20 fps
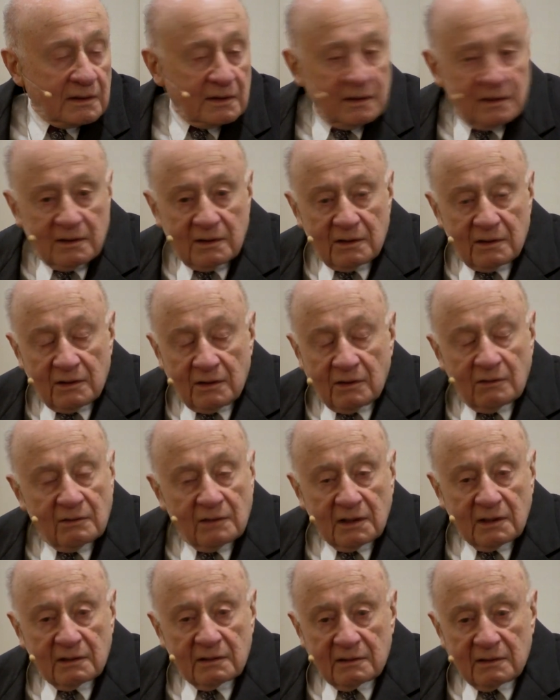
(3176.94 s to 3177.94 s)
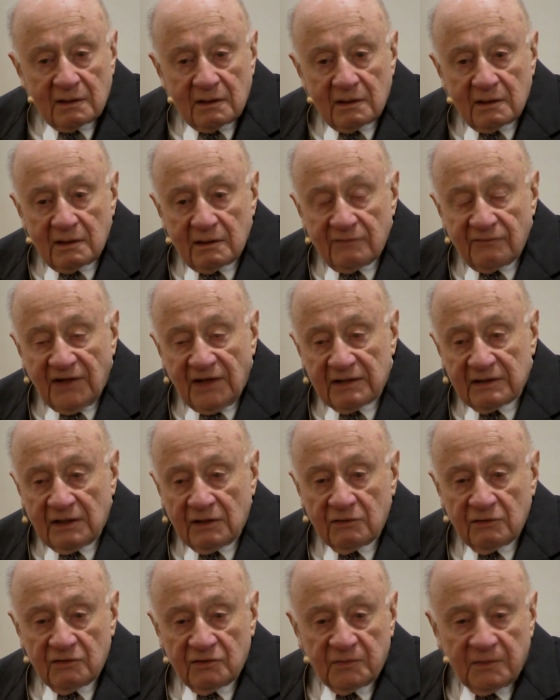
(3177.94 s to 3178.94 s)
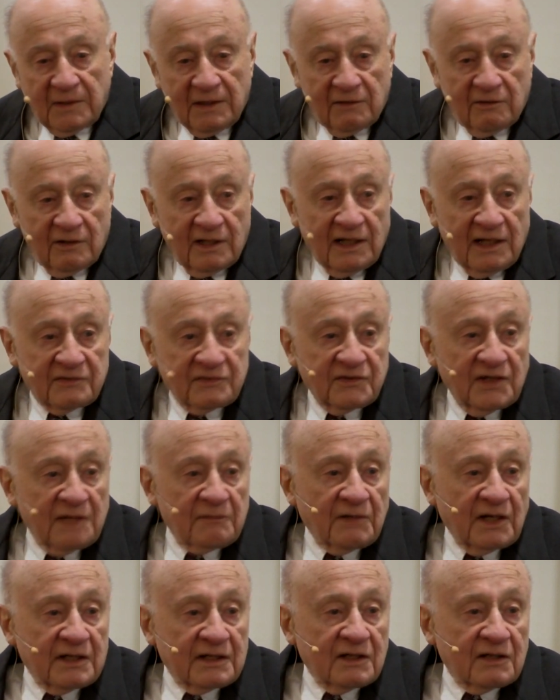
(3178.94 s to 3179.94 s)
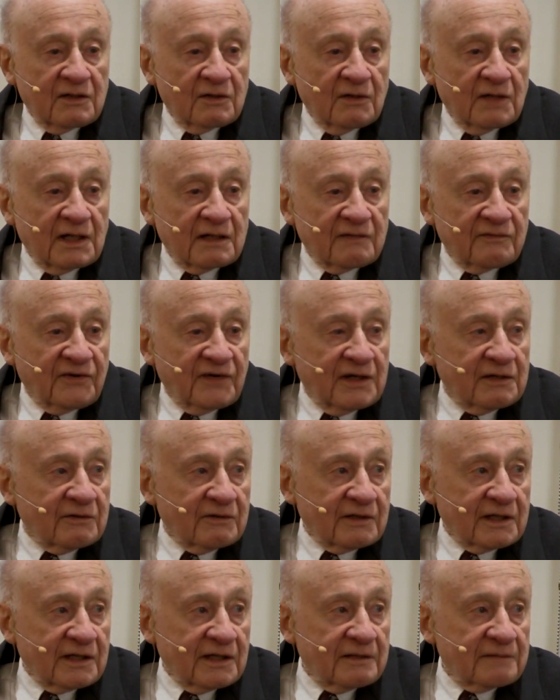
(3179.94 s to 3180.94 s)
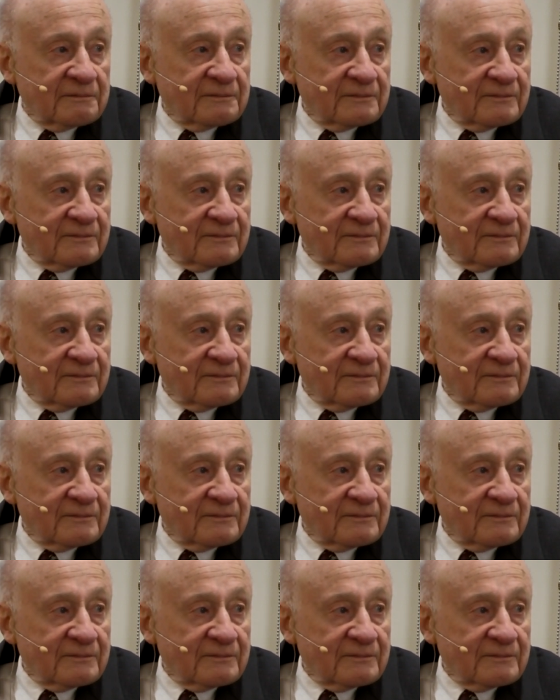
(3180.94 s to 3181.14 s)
weekend. No, I, in fact, I couldn't spell her last name. I didn't know how to find her again.